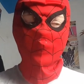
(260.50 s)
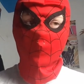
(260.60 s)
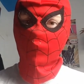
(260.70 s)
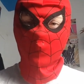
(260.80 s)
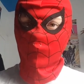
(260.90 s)

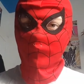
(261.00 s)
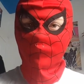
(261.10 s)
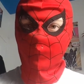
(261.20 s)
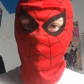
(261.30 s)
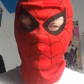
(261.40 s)

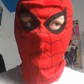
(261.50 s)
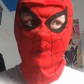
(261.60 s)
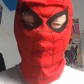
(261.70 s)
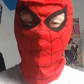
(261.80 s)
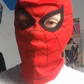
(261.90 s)
swiftly,
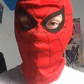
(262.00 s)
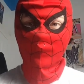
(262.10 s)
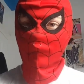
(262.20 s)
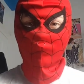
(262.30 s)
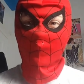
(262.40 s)
where you
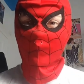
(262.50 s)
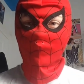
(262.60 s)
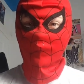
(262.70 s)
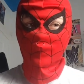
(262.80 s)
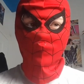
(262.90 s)
don't even
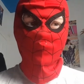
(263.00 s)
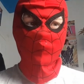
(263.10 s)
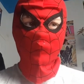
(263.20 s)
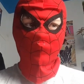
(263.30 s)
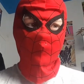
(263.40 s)
recognize it. You
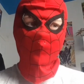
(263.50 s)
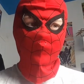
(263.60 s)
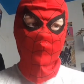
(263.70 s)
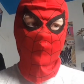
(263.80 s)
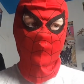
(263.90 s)
don't even
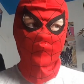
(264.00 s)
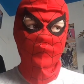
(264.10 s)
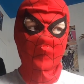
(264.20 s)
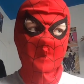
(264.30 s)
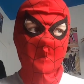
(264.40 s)

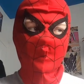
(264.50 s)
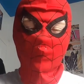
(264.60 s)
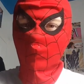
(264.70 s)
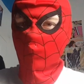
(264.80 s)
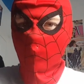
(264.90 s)
recognize
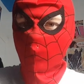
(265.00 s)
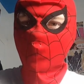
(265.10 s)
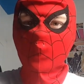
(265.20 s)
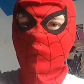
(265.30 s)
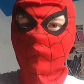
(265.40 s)
that you're
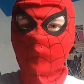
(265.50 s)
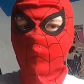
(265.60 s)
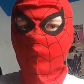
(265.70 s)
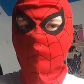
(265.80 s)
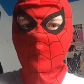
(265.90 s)
watching a
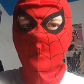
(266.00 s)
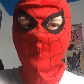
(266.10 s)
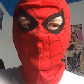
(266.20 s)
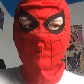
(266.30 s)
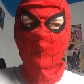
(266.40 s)
film
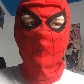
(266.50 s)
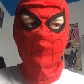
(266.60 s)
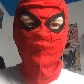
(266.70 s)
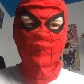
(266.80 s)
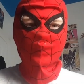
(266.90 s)

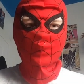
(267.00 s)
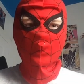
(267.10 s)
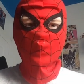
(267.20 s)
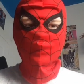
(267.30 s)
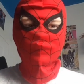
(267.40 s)
because you're
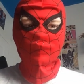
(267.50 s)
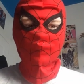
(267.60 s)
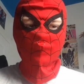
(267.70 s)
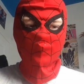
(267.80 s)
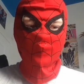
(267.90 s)
just
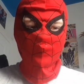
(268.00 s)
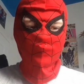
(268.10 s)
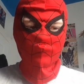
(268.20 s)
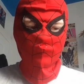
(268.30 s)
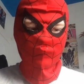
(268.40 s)

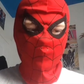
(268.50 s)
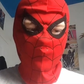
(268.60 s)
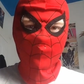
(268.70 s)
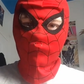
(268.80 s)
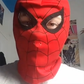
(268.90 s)

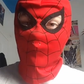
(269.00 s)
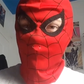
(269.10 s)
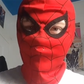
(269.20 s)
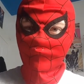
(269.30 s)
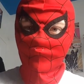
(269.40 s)
really,
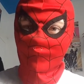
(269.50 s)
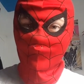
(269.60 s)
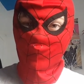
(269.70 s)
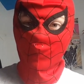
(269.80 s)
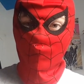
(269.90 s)
really into
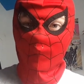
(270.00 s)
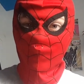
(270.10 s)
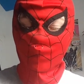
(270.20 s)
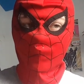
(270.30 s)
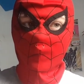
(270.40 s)
their
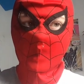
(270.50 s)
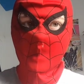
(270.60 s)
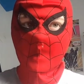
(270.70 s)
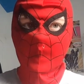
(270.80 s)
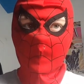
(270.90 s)
situation.
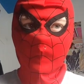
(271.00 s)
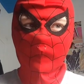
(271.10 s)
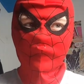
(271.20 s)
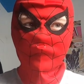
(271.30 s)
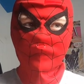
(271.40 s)

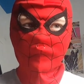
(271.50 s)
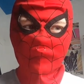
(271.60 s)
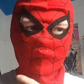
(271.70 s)
And